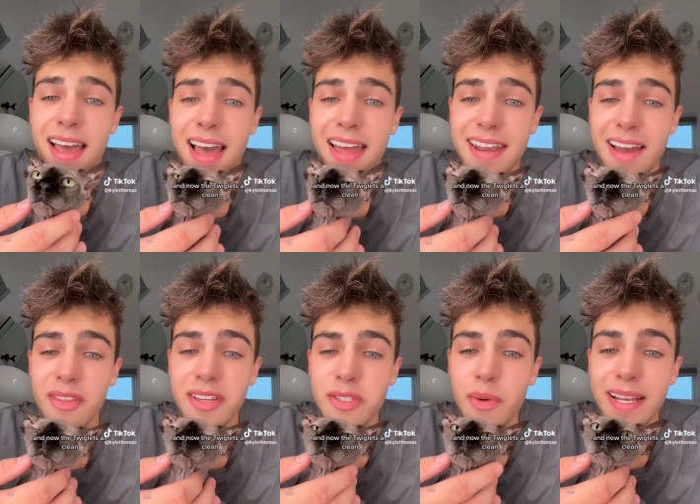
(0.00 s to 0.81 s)
And now
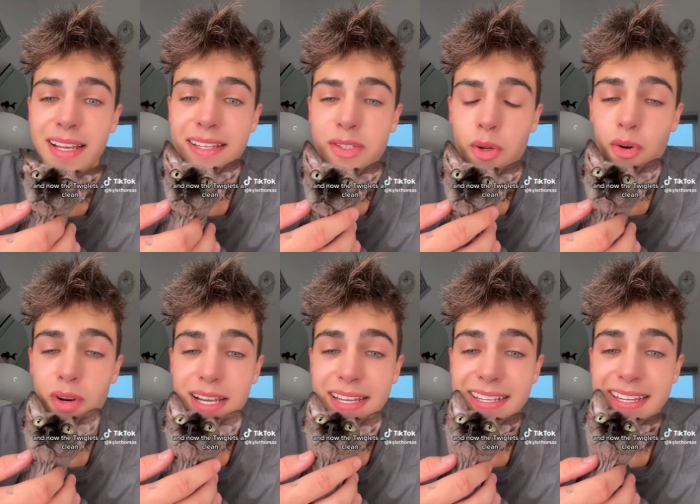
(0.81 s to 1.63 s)
that Twiglet's all
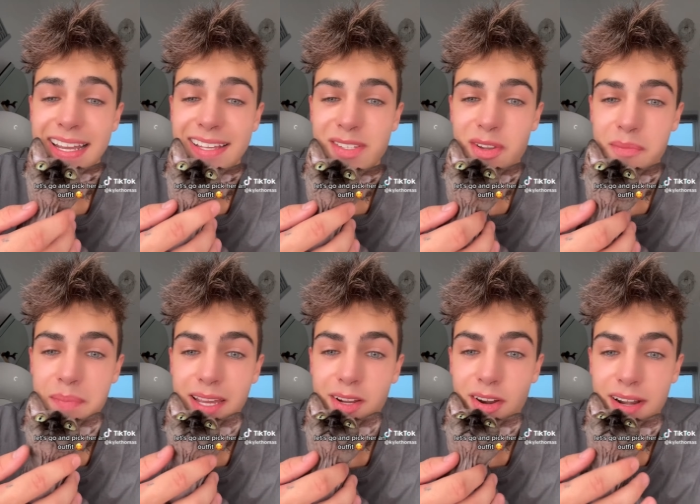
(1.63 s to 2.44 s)
clean, let's go and
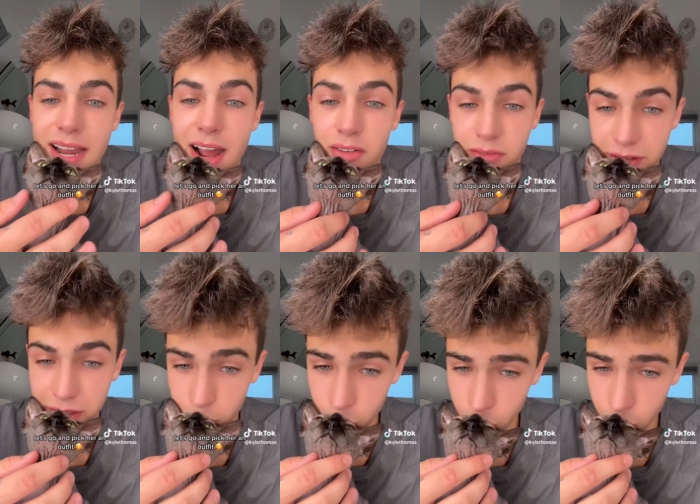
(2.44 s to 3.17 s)
pick her an outfit.